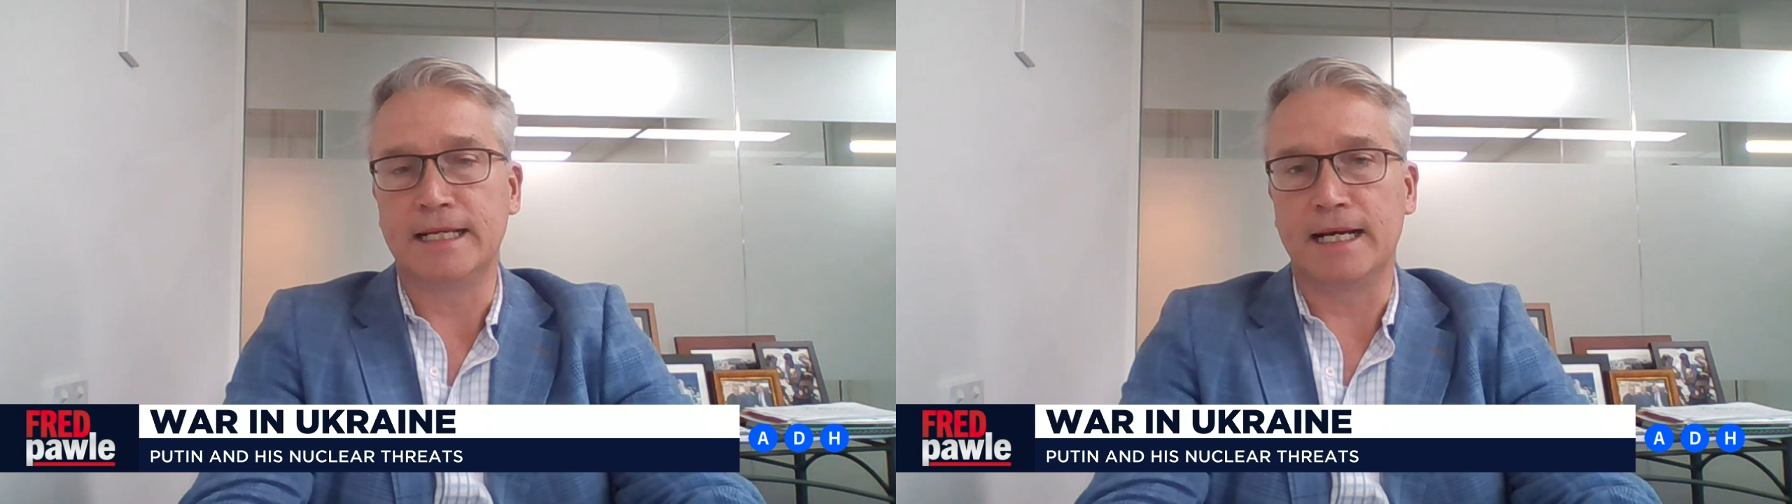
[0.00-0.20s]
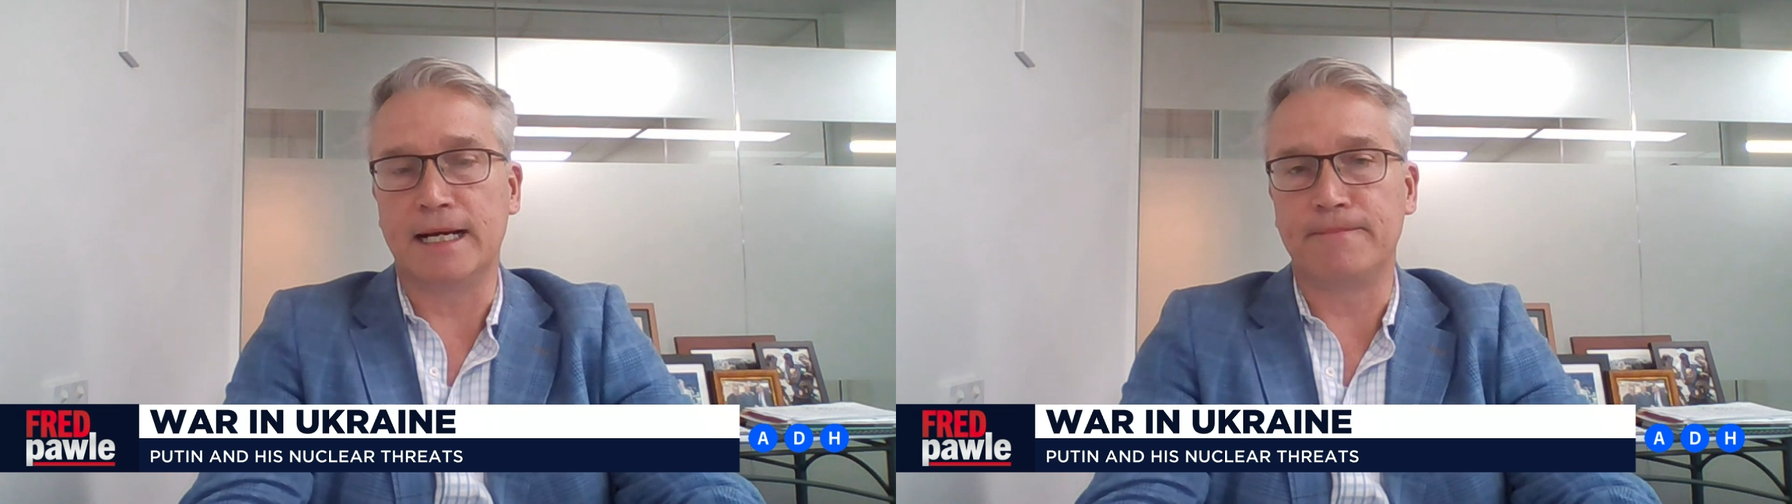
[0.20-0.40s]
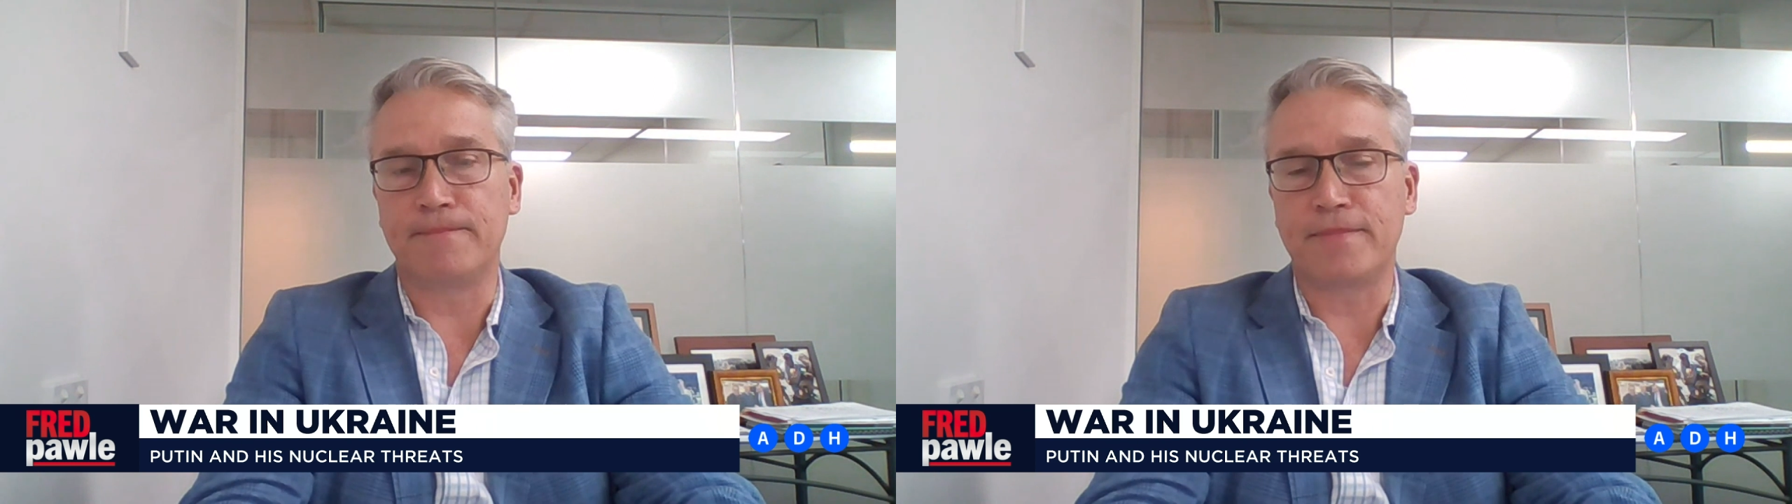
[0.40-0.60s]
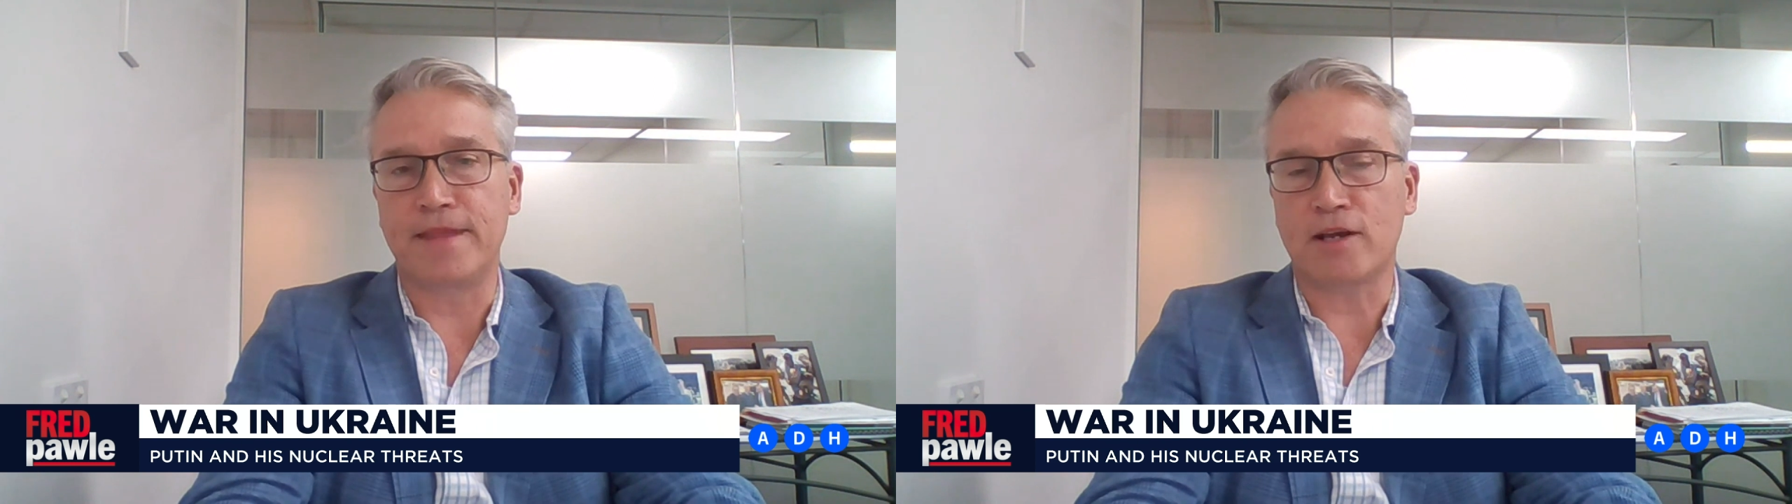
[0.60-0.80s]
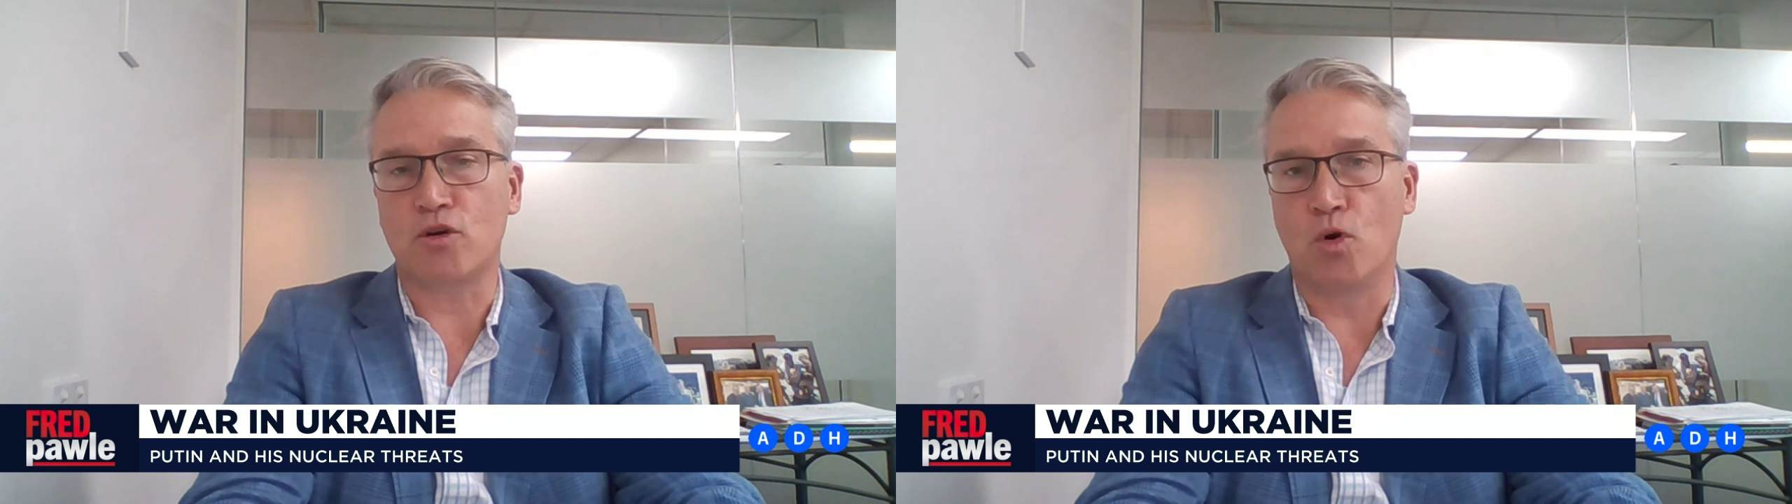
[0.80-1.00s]
um,
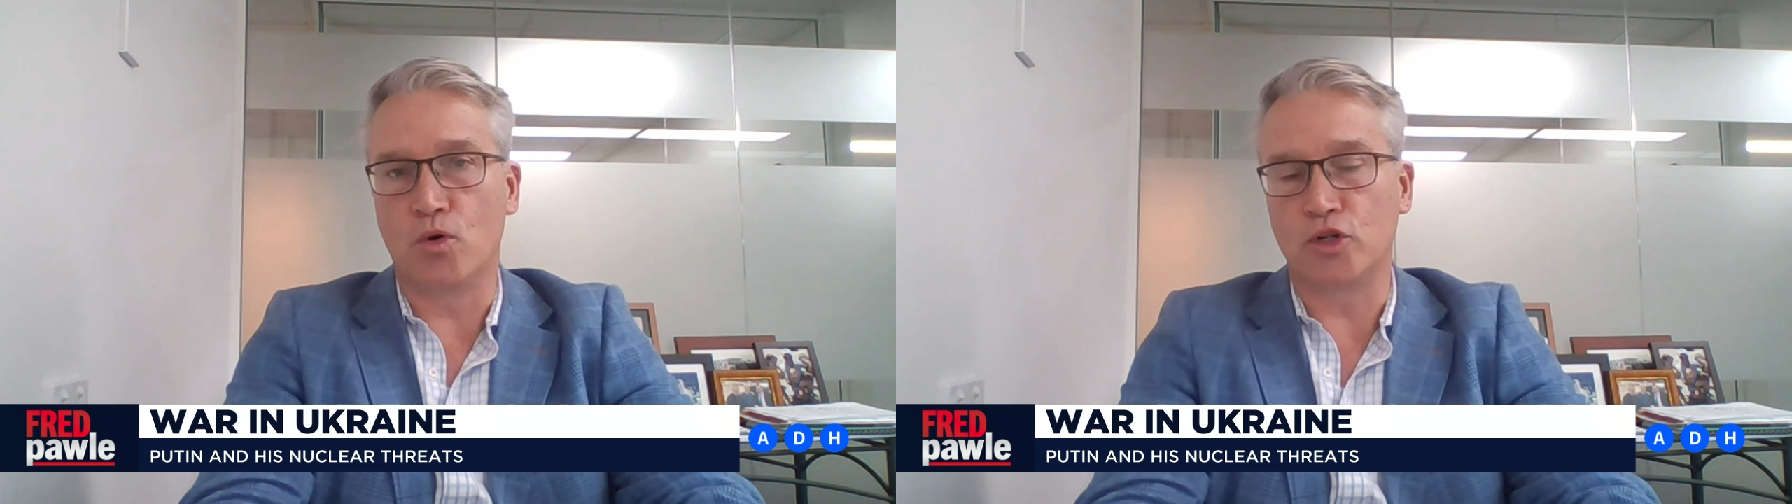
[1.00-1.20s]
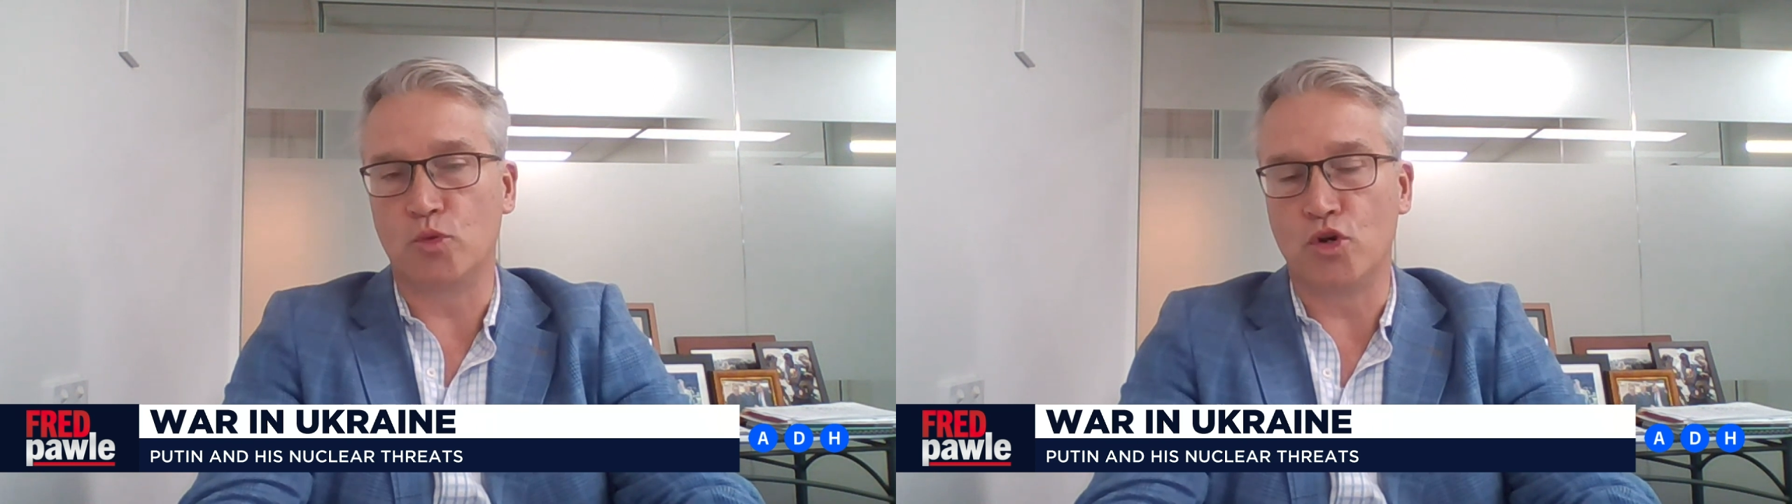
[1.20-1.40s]
that cornered,